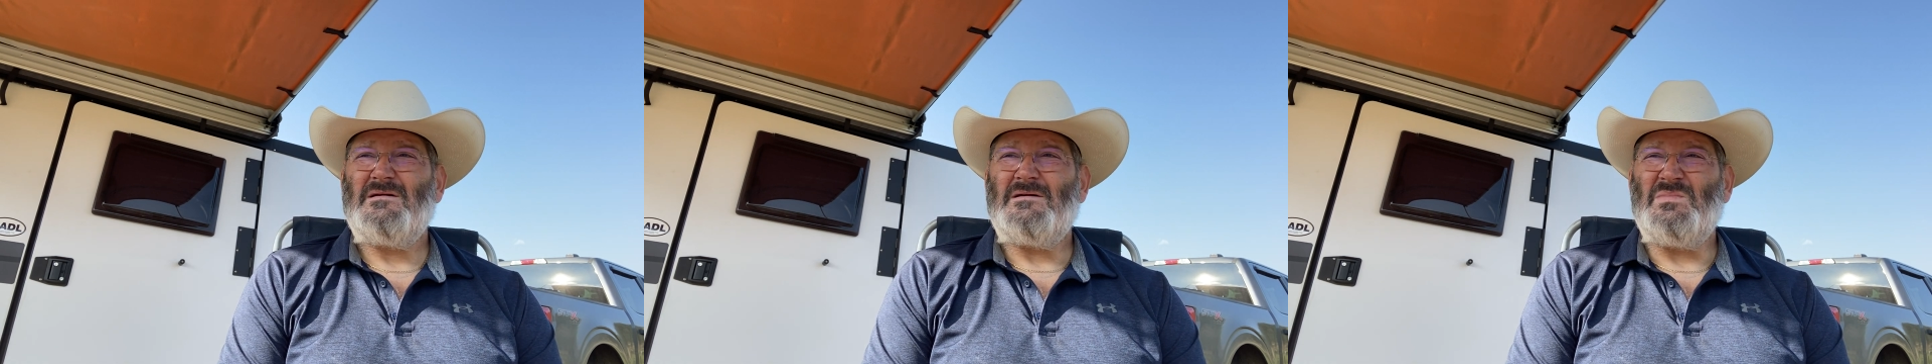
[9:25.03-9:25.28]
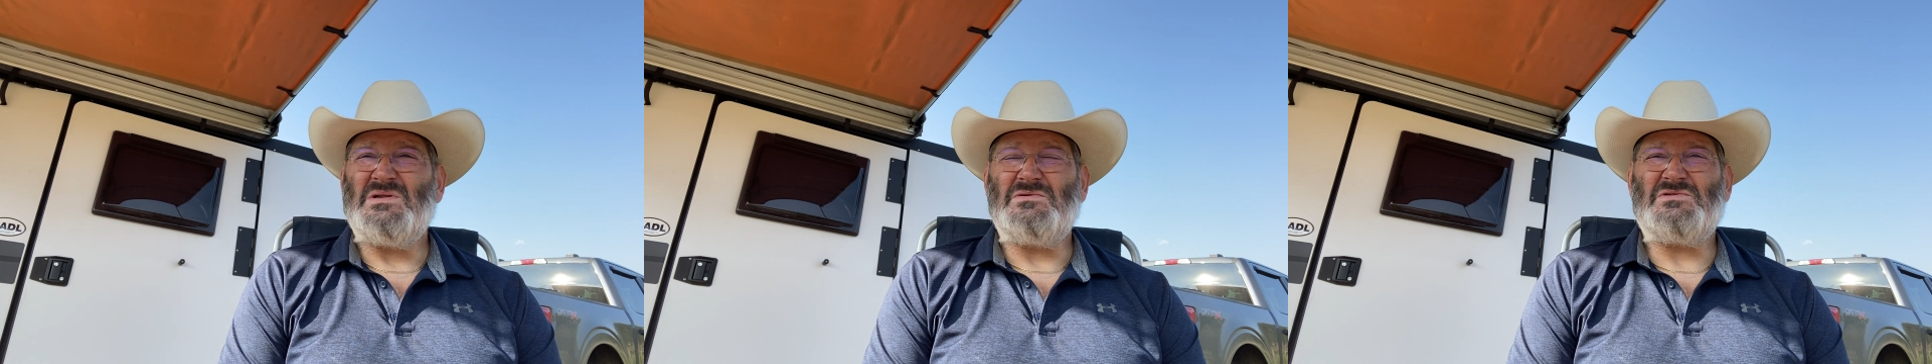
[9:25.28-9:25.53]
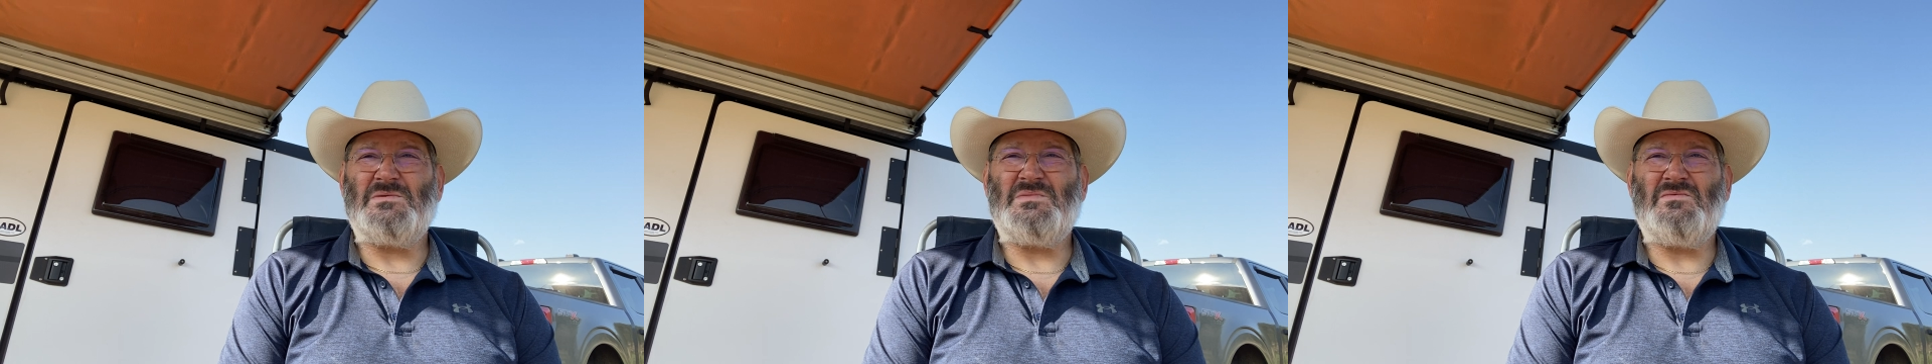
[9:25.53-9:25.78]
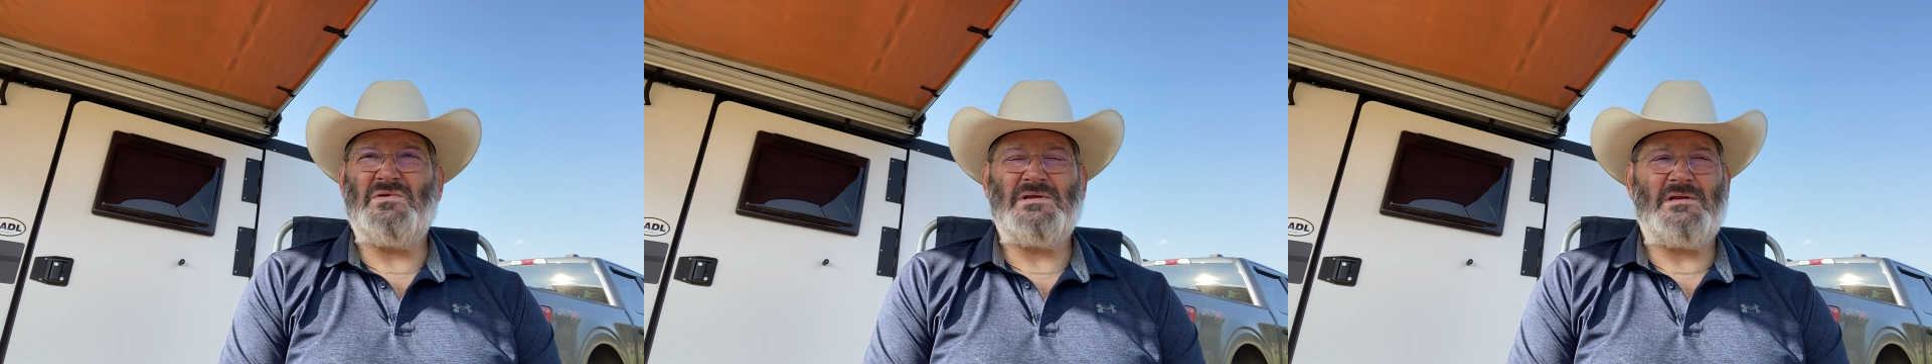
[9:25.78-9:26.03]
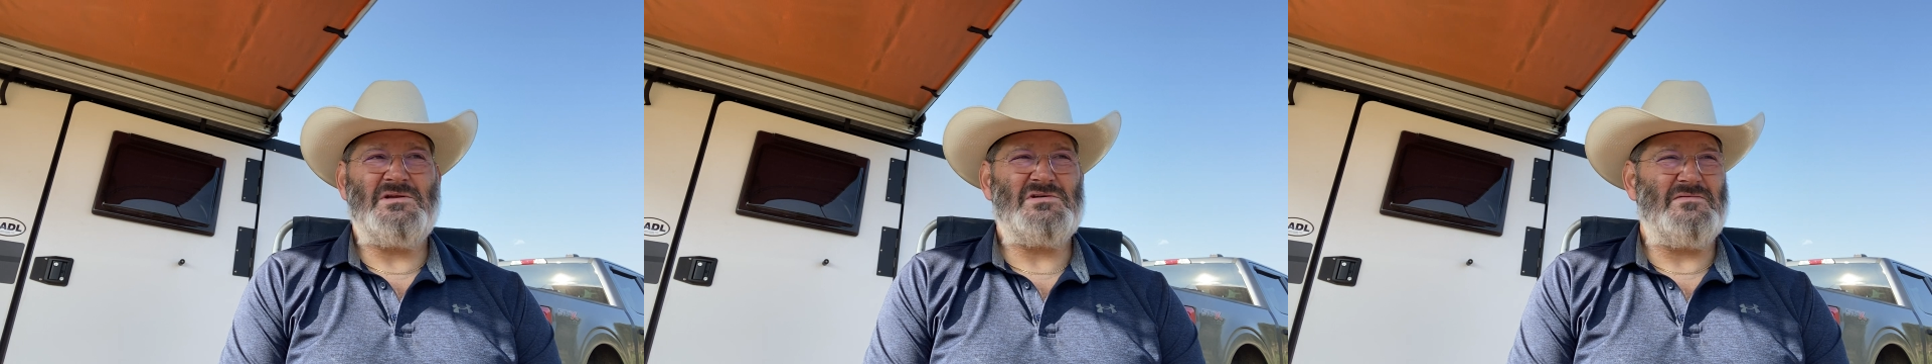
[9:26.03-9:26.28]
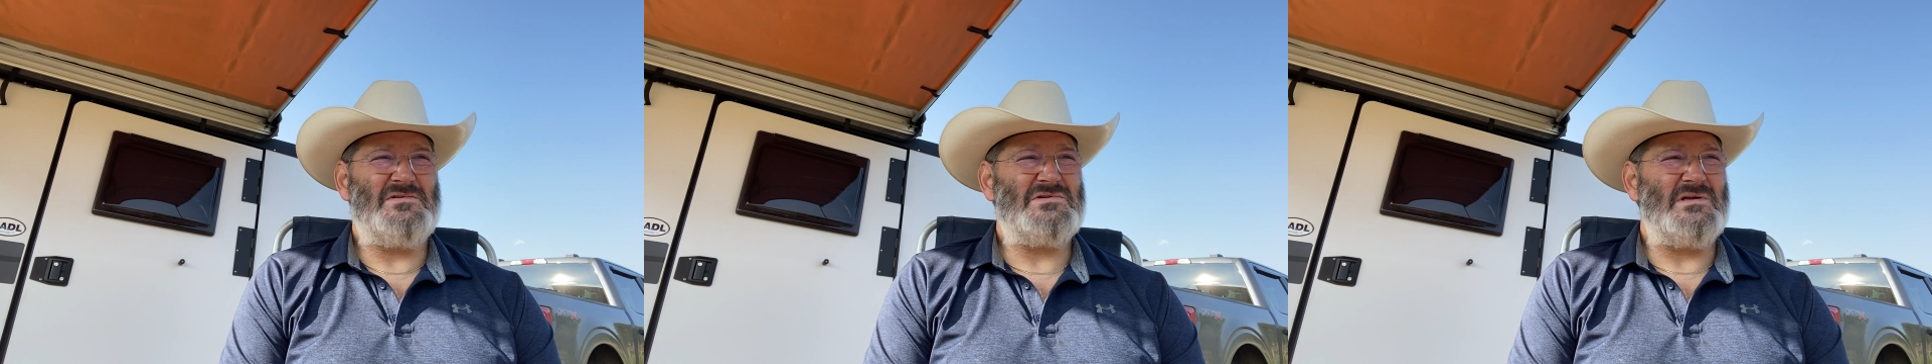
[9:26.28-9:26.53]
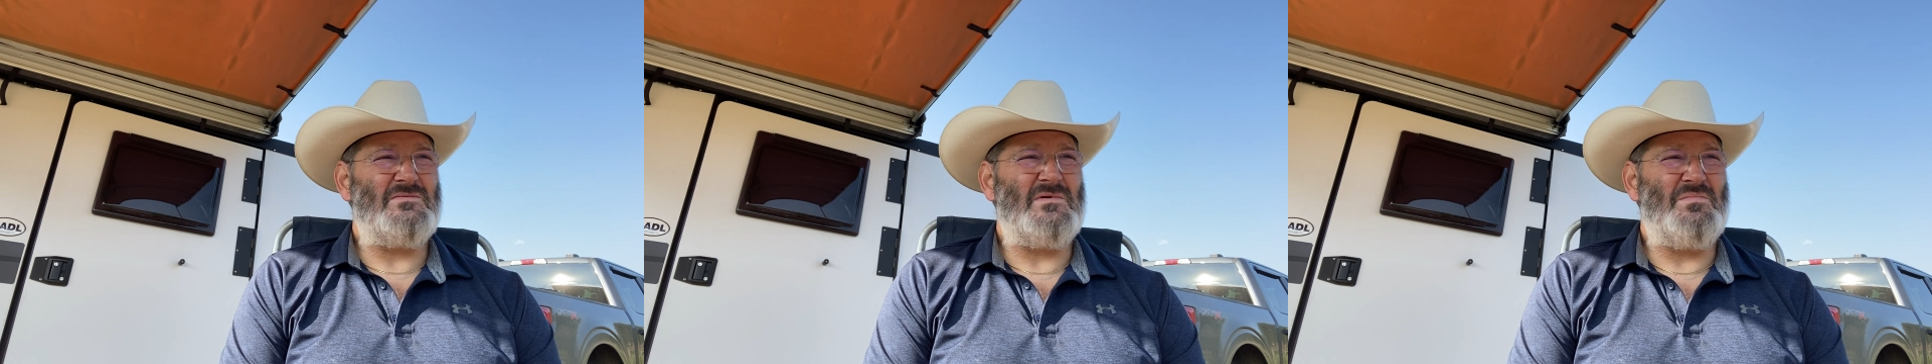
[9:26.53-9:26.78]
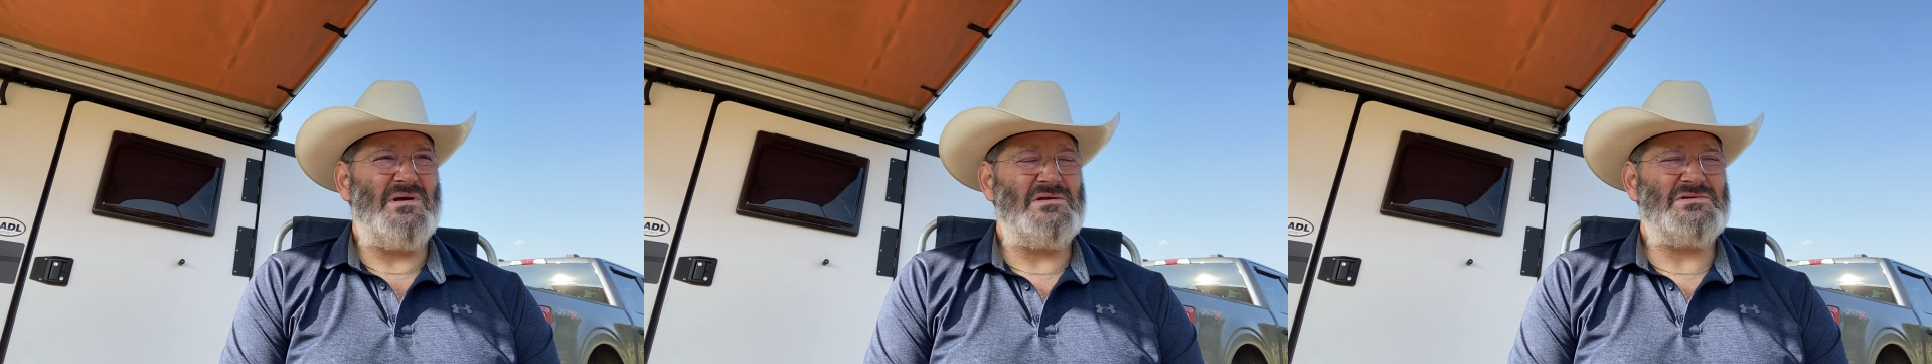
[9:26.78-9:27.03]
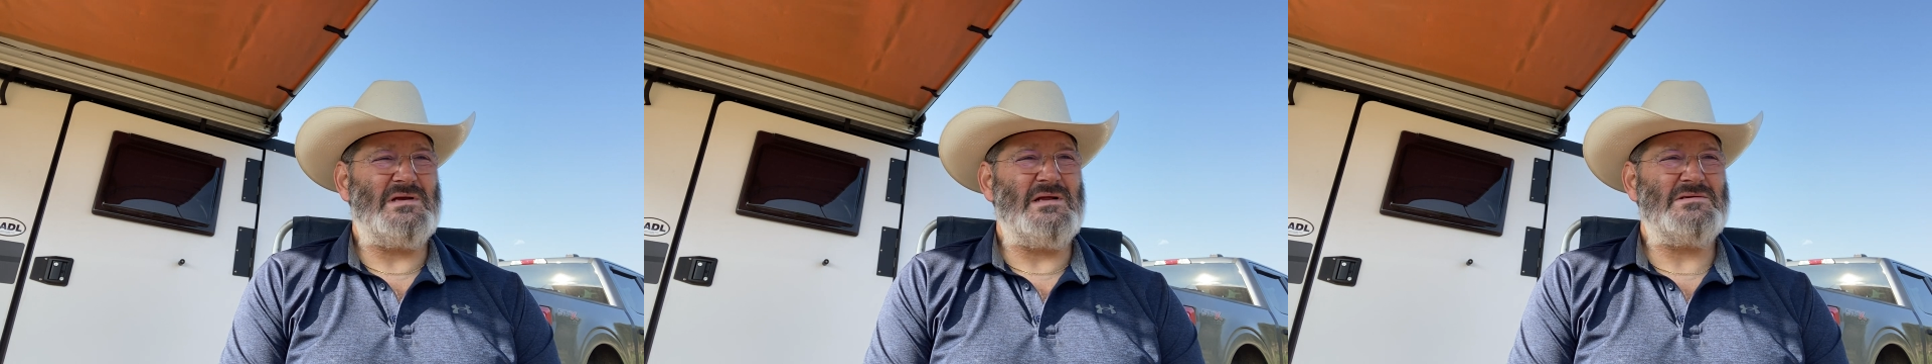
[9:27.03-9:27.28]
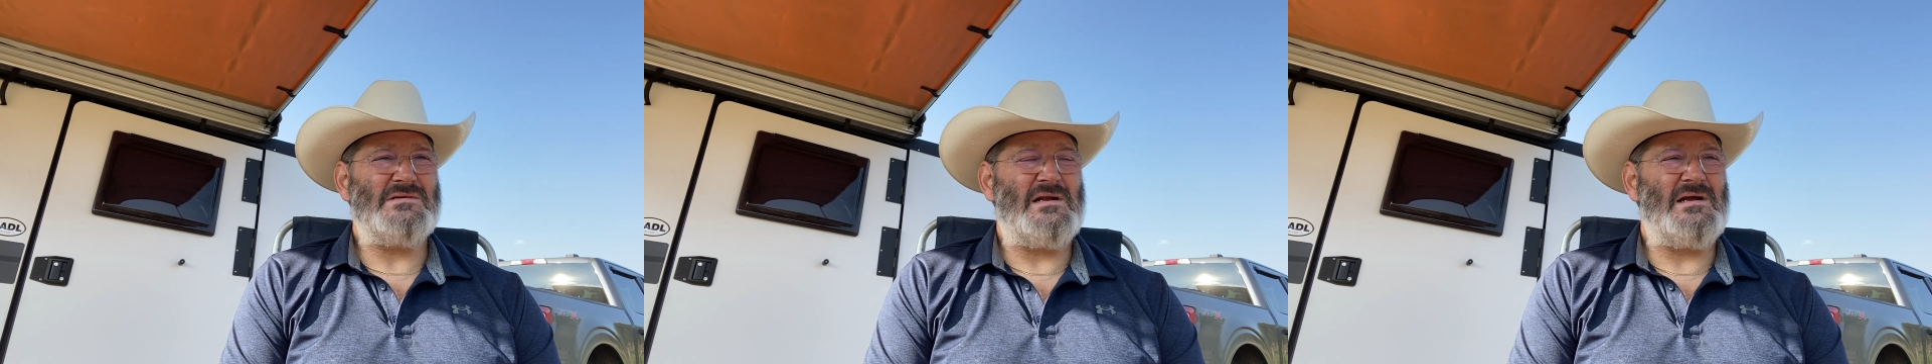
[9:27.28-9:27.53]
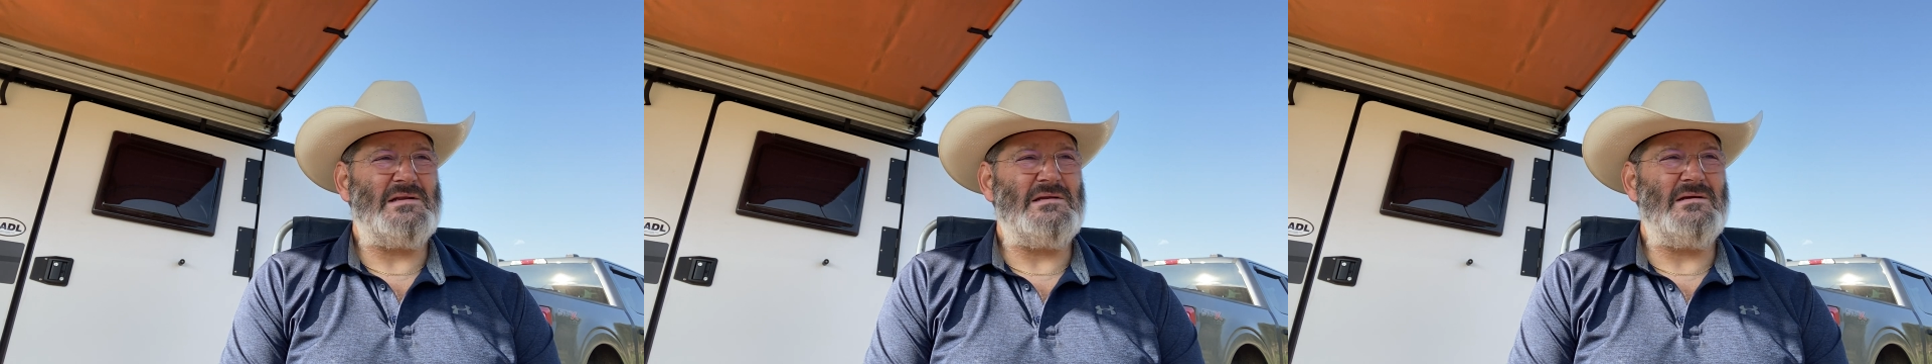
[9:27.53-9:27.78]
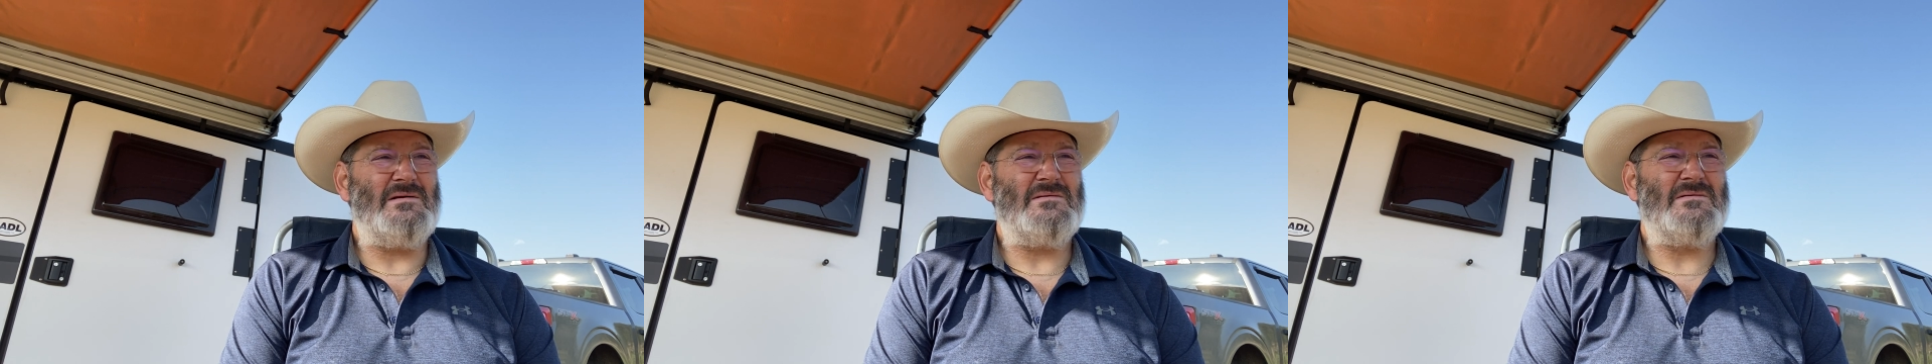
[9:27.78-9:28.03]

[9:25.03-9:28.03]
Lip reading: But there's something within each of us that rebels against that idea,